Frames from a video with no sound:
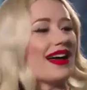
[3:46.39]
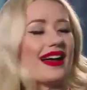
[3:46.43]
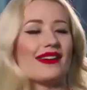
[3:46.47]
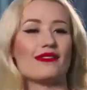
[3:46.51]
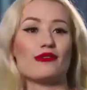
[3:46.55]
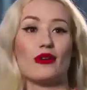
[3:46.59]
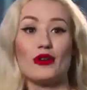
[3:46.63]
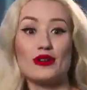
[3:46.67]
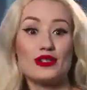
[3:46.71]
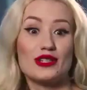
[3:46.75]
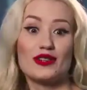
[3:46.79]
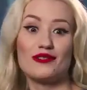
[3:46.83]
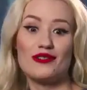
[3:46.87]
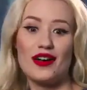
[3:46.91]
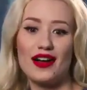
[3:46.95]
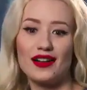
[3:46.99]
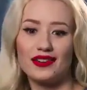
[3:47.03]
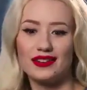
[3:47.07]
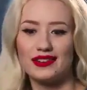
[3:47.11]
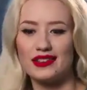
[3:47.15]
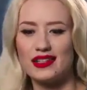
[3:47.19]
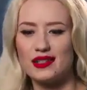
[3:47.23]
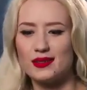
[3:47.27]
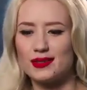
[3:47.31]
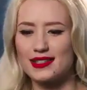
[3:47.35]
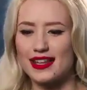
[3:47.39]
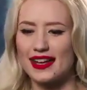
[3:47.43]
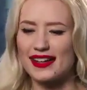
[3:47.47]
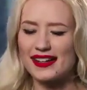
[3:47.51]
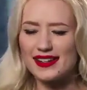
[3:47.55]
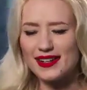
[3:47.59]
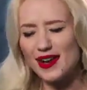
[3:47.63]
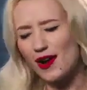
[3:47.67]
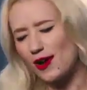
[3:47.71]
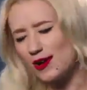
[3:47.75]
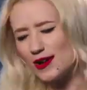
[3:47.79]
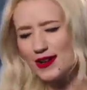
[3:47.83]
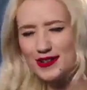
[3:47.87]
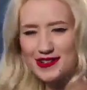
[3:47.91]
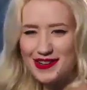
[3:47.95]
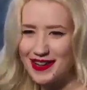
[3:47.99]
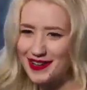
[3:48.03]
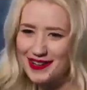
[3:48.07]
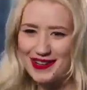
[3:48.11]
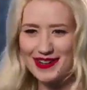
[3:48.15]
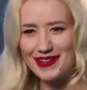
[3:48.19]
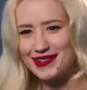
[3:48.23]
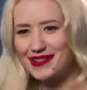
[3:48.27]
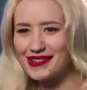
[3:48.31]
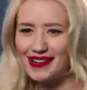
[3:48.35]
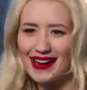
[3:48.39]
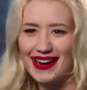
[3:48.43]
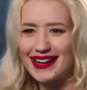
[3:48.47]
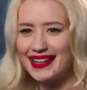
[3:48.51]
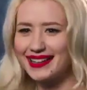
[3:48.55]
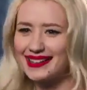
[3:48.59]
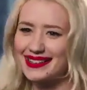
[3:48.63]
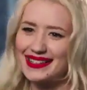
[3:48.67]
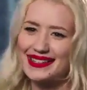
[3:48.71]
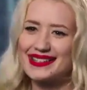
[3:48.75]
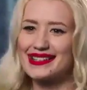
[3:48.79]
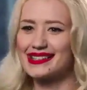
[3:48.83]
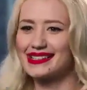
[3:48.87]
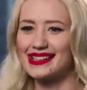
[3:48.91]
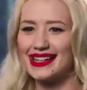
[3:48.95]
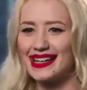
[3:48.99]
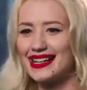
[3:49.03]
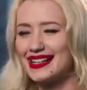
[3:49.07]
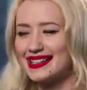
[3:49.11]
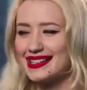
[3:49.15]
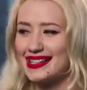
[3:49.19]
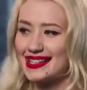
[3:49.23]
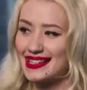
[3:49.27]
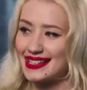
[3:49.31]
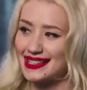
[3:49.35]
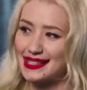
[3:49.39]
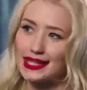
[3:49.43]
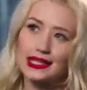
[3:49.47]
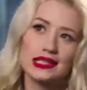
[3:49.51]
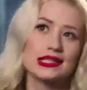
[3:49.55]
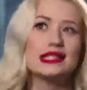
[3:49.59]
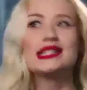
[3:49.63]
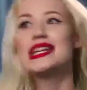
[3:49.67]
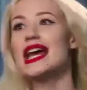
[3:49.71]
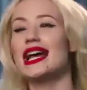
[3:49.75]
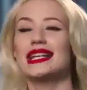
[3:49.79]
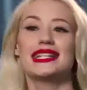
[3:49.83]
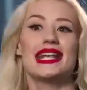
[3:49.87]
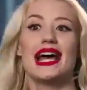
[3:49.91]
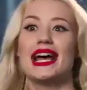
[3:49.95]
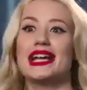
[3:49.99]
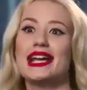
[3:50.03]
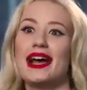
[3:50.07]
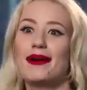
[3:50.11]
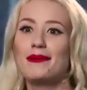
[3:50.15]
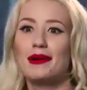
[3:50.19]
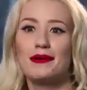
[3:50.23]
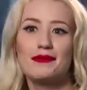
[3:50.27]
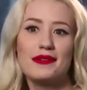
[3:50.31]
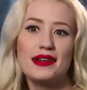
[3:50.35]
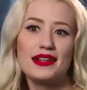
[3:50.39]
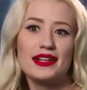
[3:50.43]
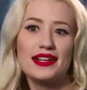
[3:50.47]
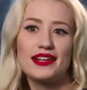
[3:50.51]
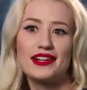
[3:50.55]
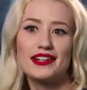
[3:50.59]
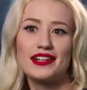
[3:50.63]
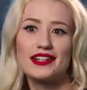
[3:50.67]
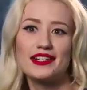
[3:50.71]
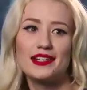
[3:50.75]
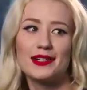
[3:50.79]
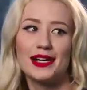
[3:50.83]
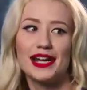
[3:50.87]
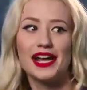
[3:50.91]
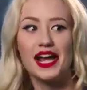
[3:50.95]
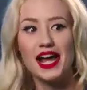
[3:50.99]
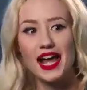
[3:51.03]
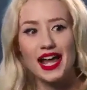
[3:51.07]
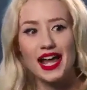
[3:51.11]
Roosevelt, and he was like, no, you're not, you're crazy, you're crazy. And I said, yes, I am, I'm really gonna do it.